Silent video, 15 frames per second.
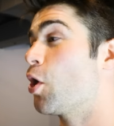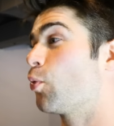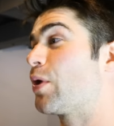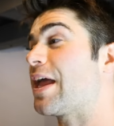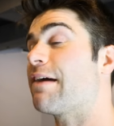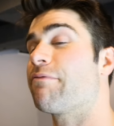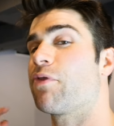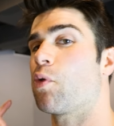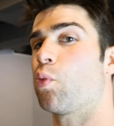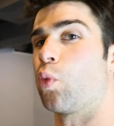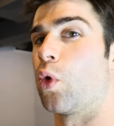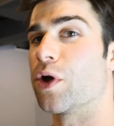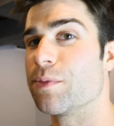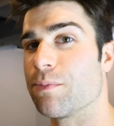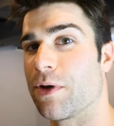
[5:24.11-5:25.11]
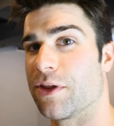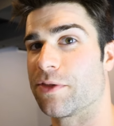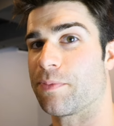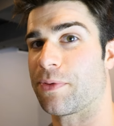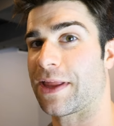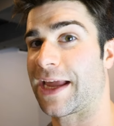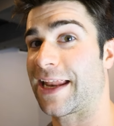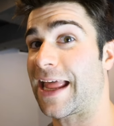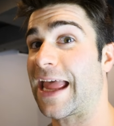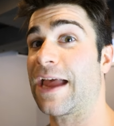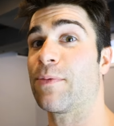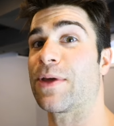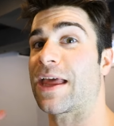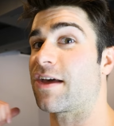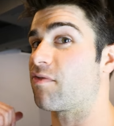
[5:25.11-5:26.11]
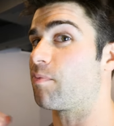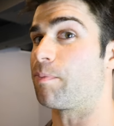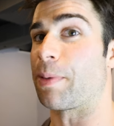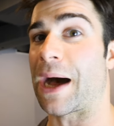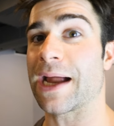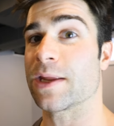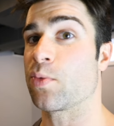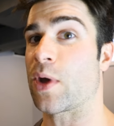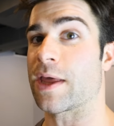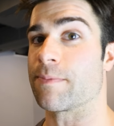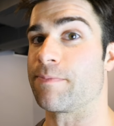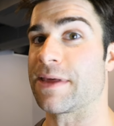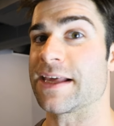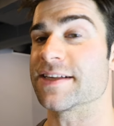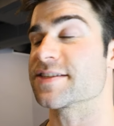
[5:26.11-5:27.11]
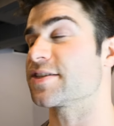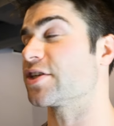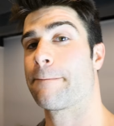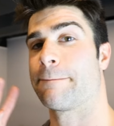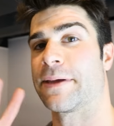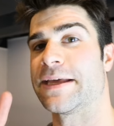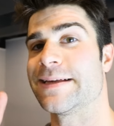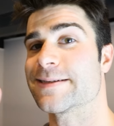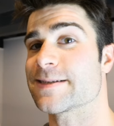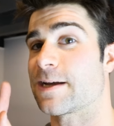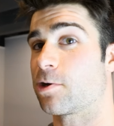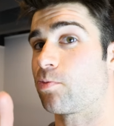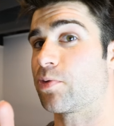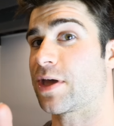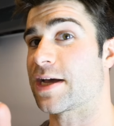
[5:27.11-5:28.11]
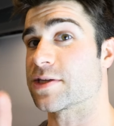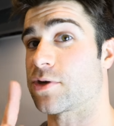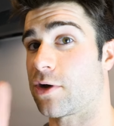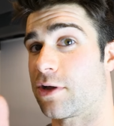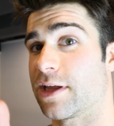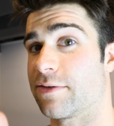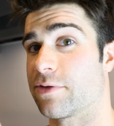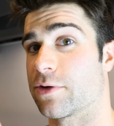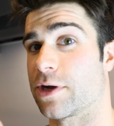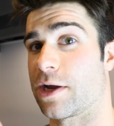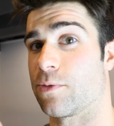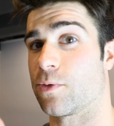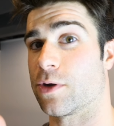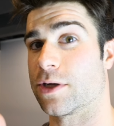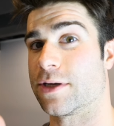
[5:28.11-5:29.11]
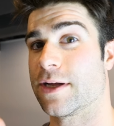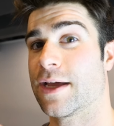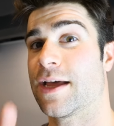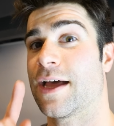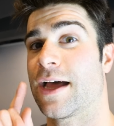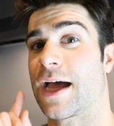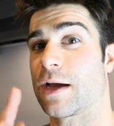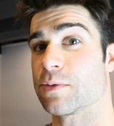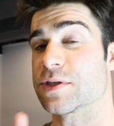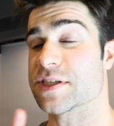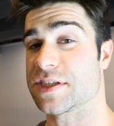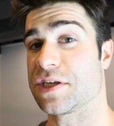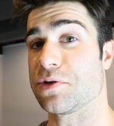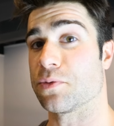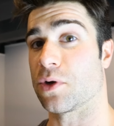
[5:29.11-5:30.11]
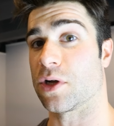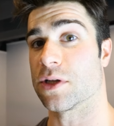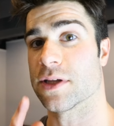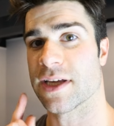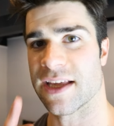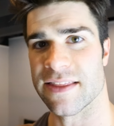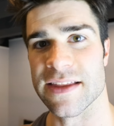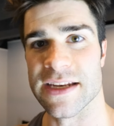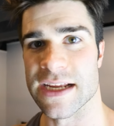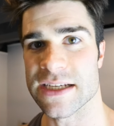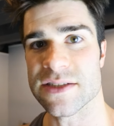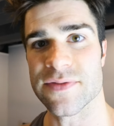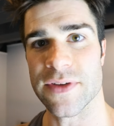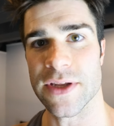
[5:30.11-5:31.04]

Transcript: We have the one month plan and we have bodyweight beast. Peace. I hope you guys all have a great one. I will see you all in the next